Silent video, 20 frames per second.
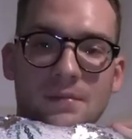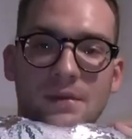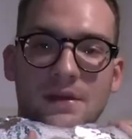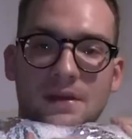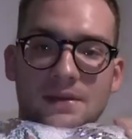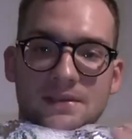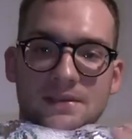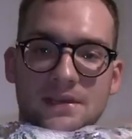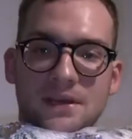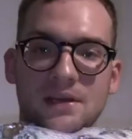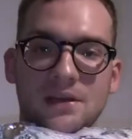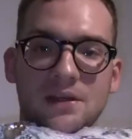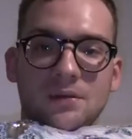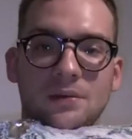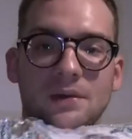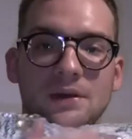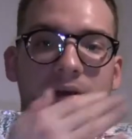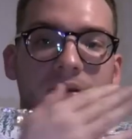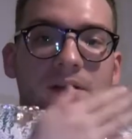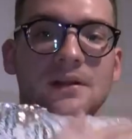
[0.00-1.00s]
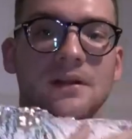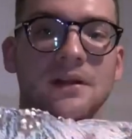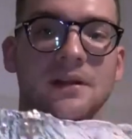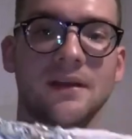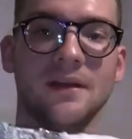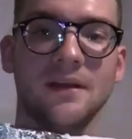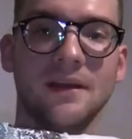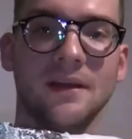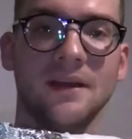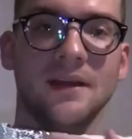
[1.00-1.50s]
appears out of nowhere.
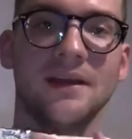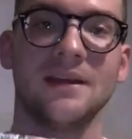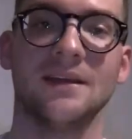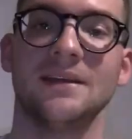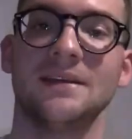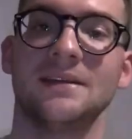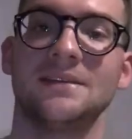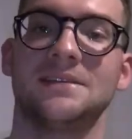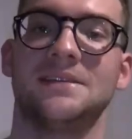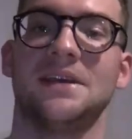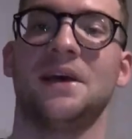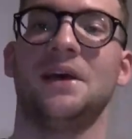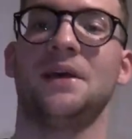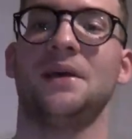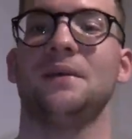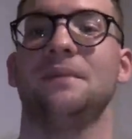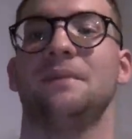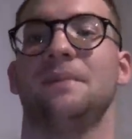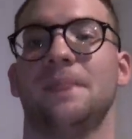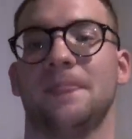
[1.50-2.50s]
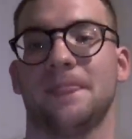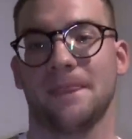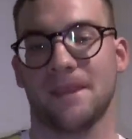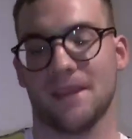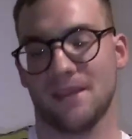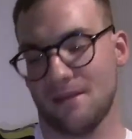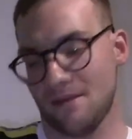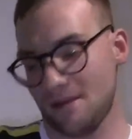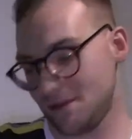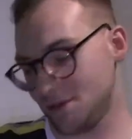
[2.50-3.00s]
So
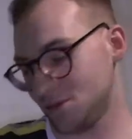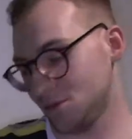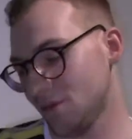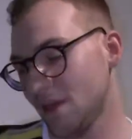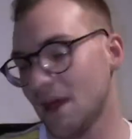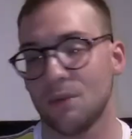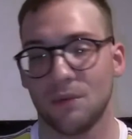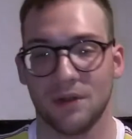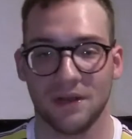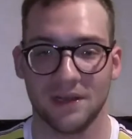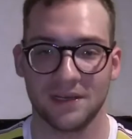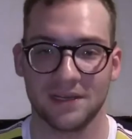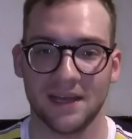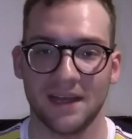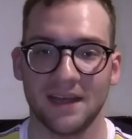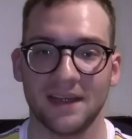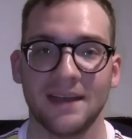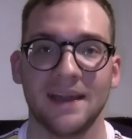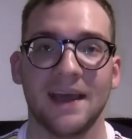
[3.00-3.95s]
I saw that wanted it.